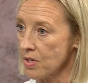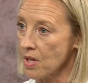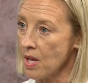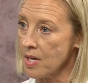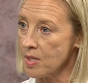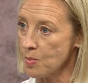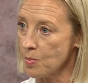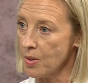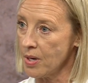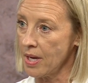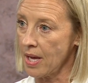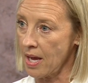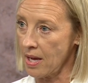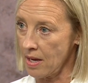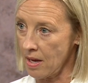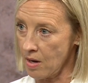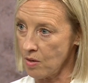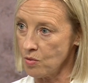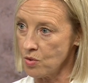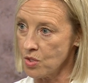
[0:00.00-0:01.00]
class pre-K
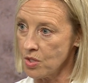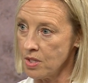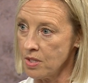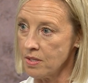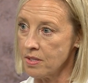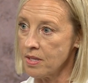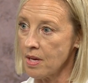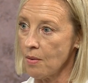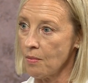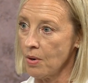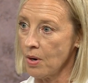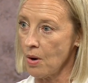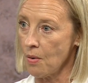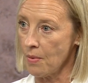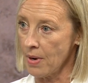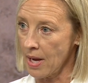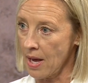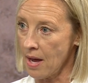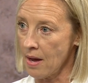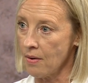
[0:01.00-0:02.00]
coaches that were
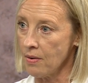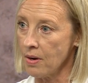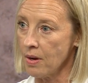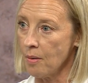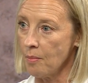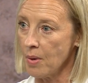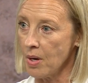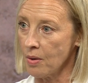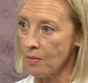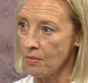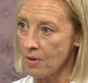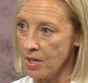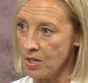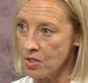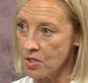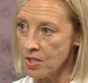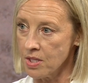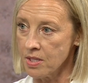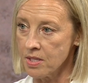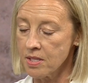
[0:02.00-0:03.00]
going out among
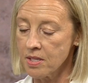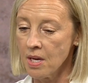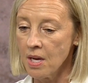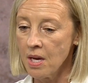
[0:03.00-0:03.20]
regions.